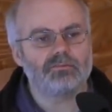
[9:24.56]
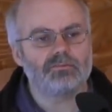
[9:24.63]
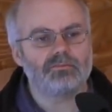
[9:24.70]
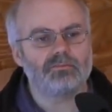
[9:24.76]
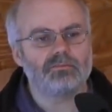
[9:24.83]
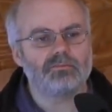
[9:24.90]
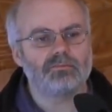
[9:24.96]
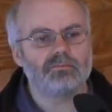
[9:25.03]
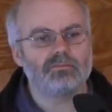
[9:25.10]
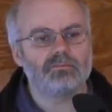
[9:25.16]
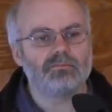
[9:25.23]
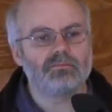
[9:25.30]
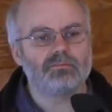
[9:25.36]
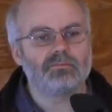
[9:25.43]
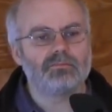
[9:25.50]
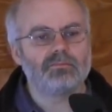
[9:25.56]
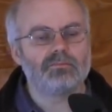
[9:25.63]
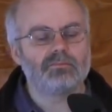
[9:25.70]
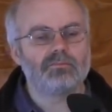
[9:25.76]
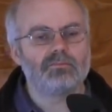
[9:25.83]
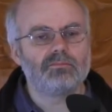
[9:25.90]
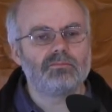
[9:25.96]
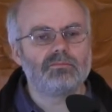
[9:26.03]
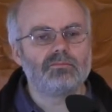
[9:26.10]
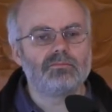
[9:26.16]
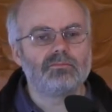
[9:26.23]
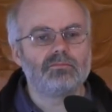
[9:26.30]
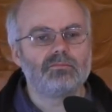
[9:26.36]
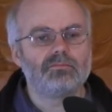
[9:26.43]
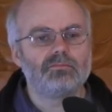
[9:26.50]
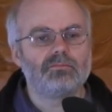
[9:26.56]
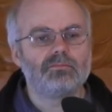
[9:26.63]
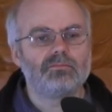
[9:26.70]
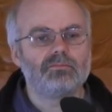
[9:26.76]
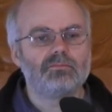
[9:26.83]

Nobody speaks.